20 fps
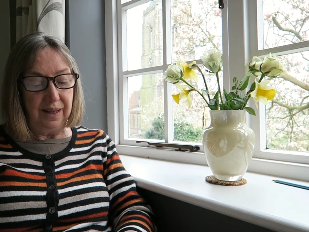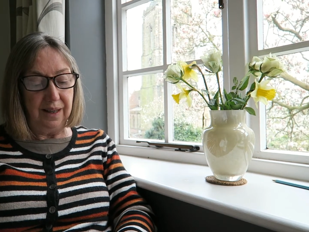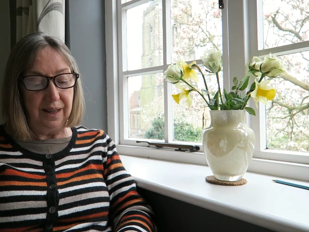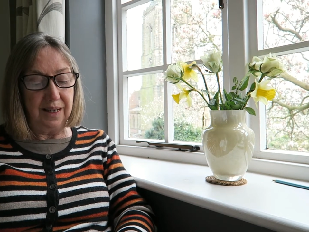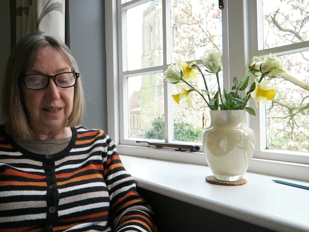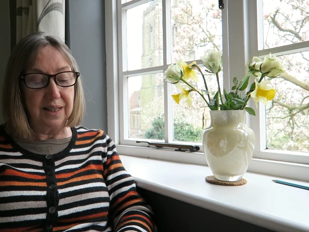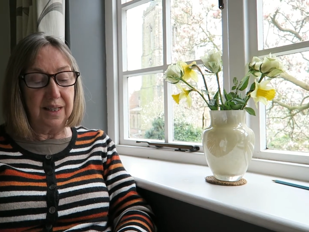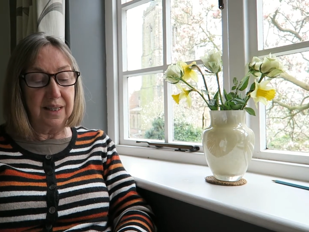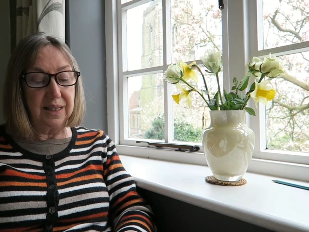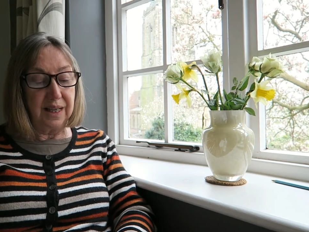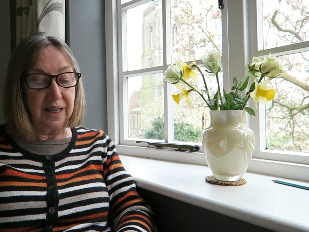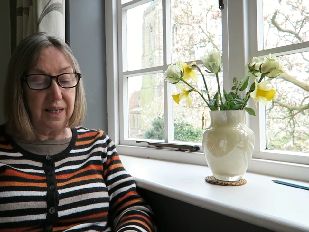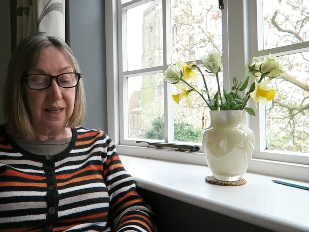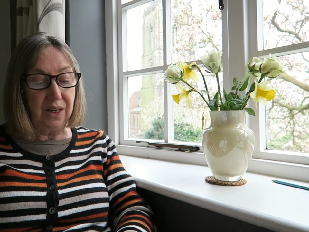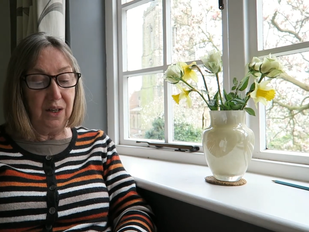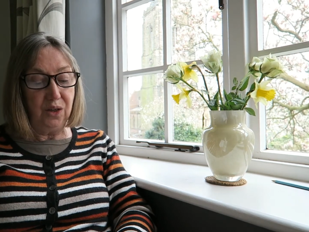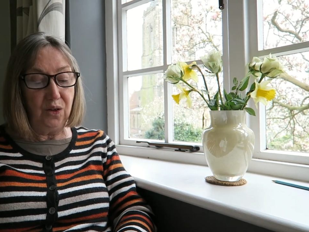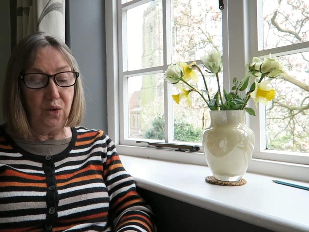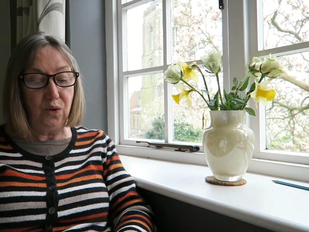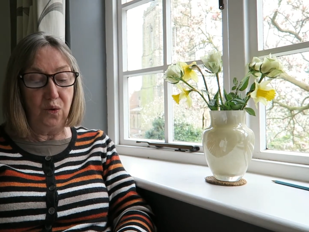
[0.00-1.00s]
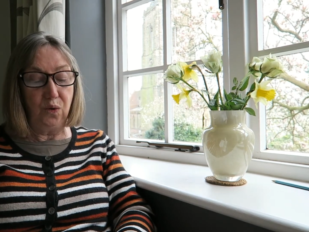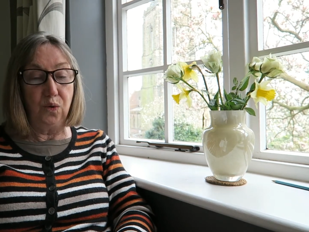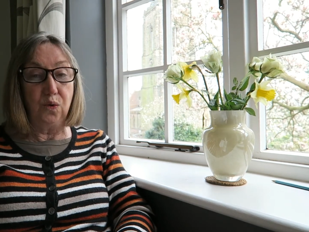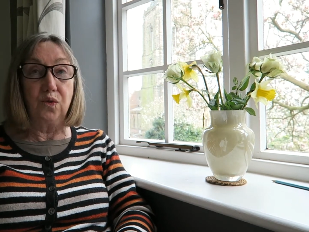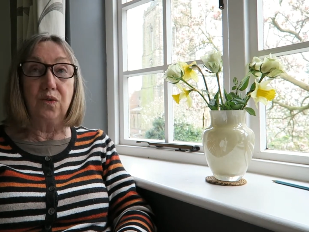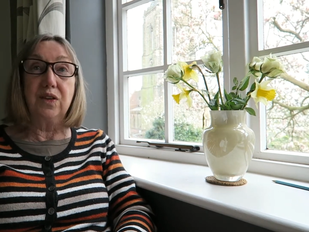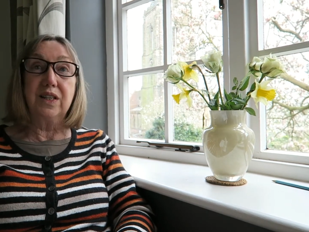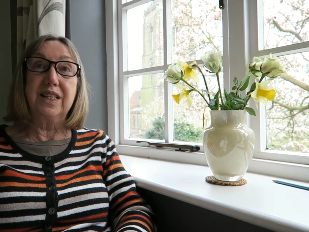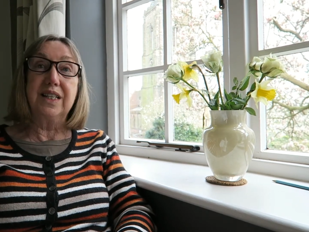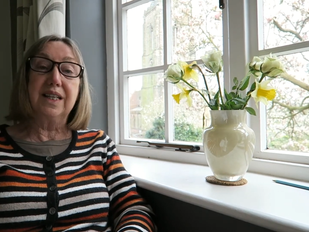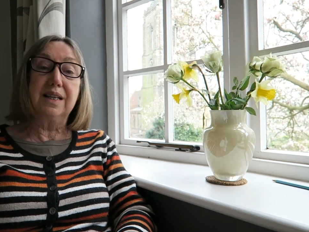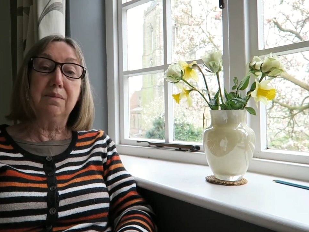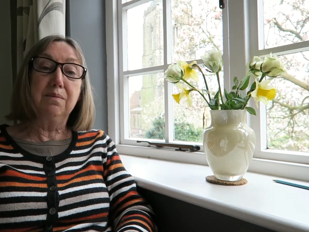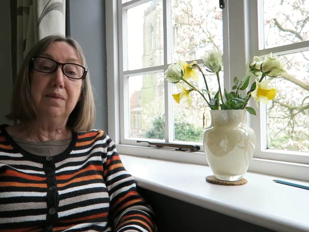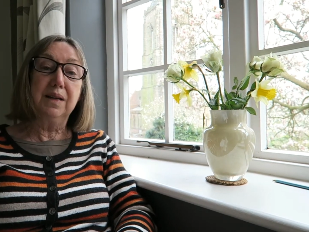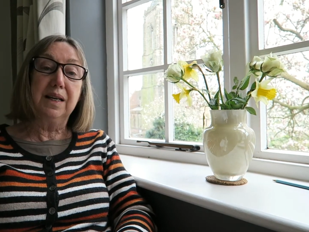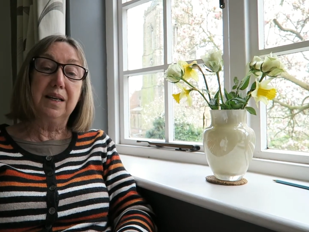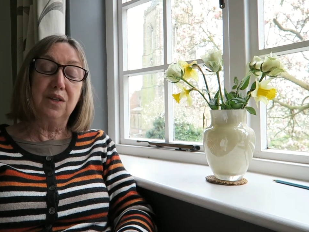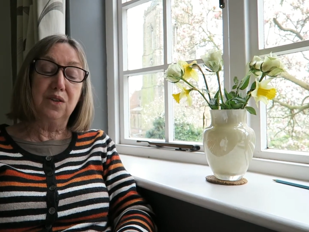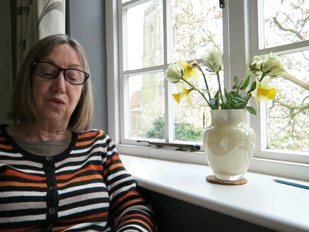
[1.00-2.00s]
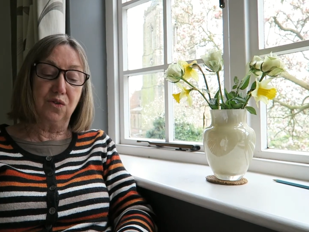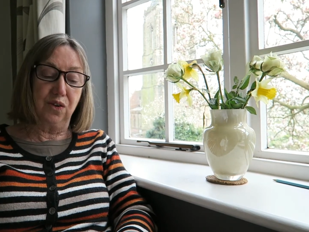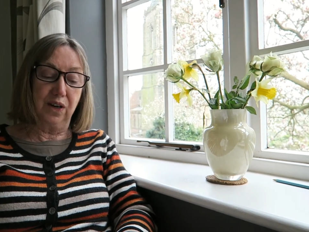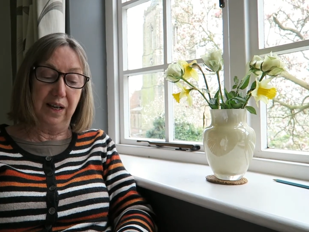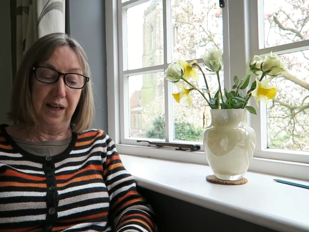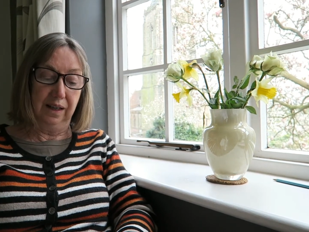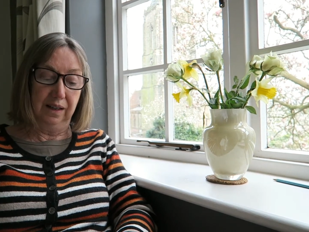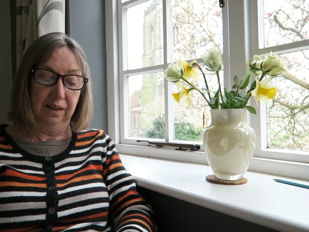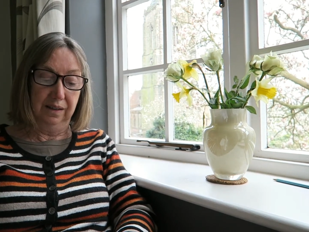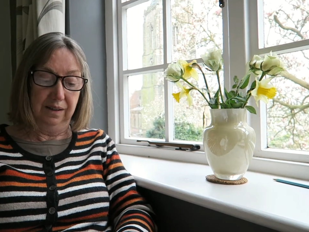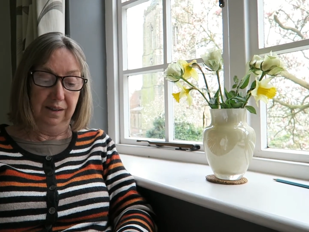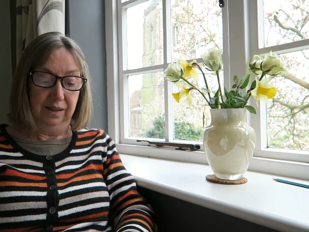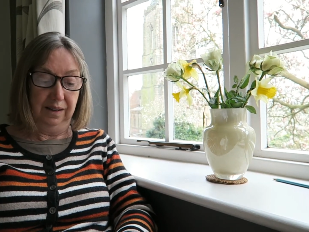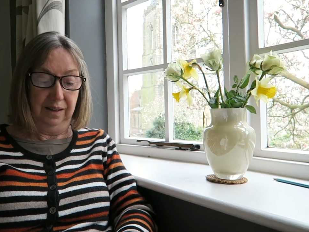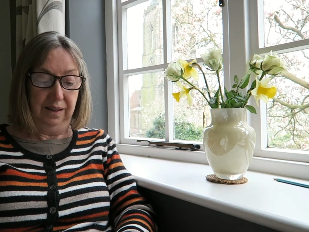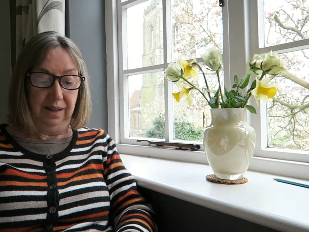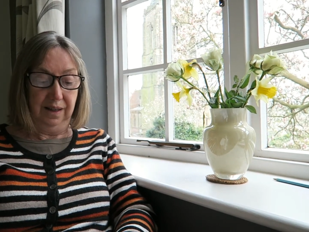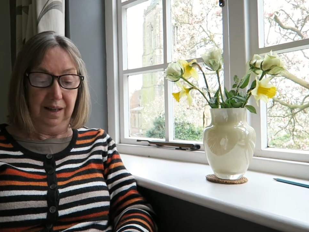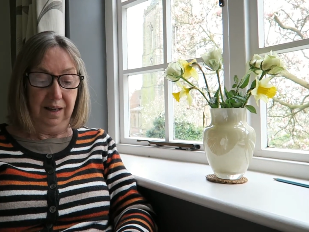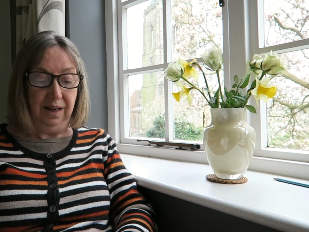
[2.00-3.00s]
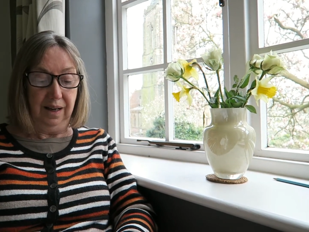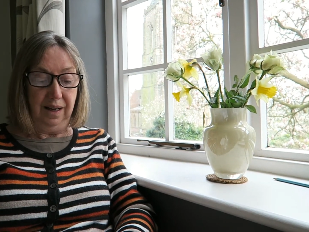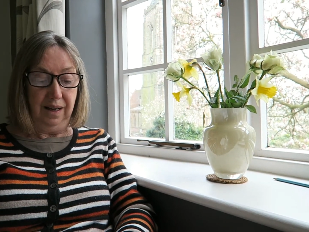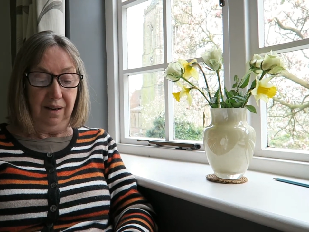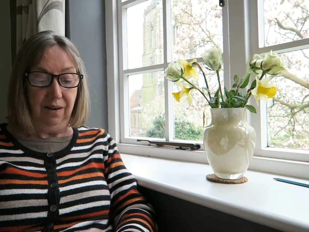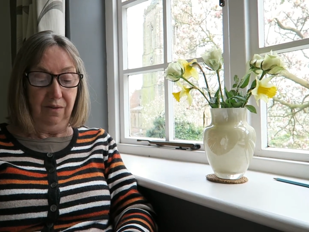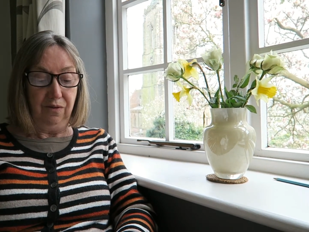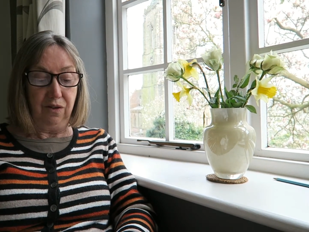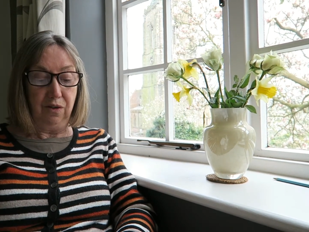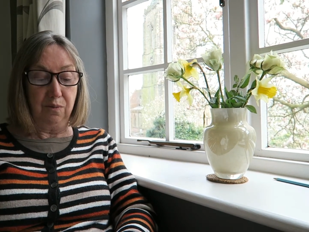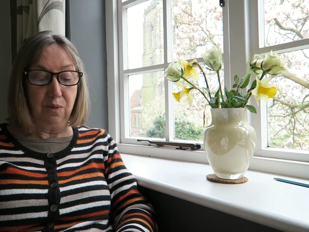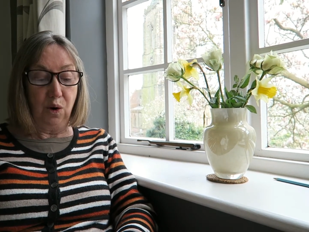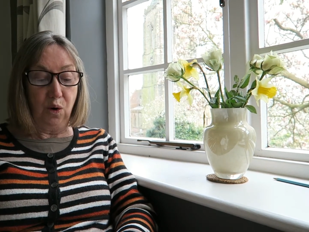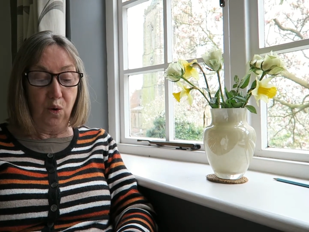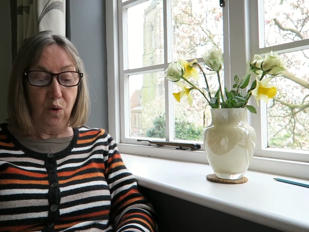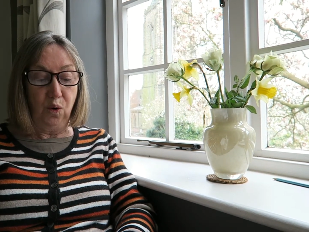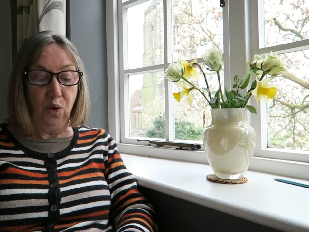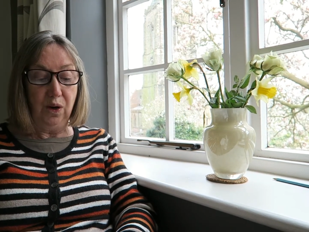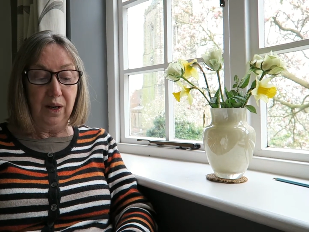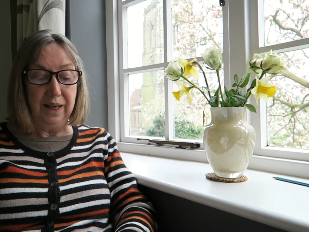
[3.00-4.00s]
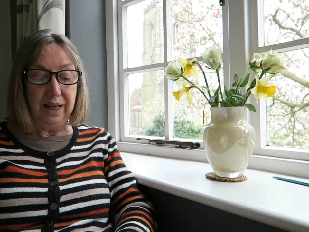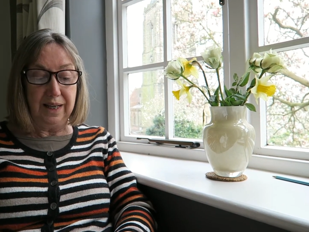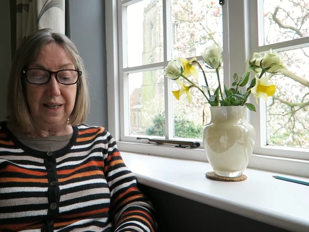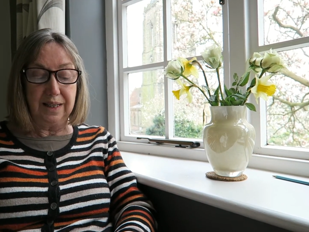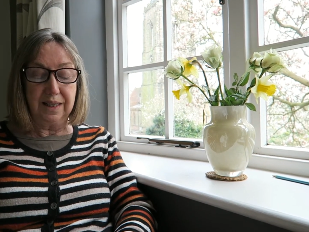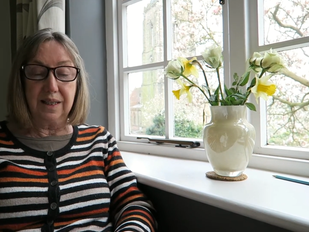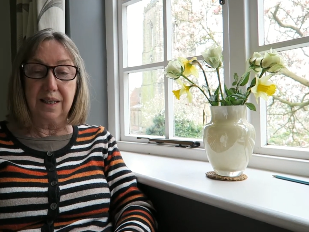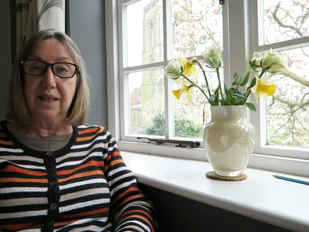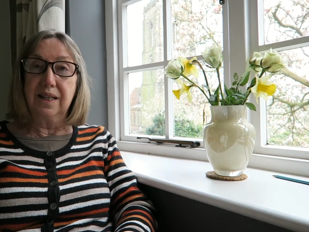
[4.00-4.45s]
It is he who will redeem Israel from all its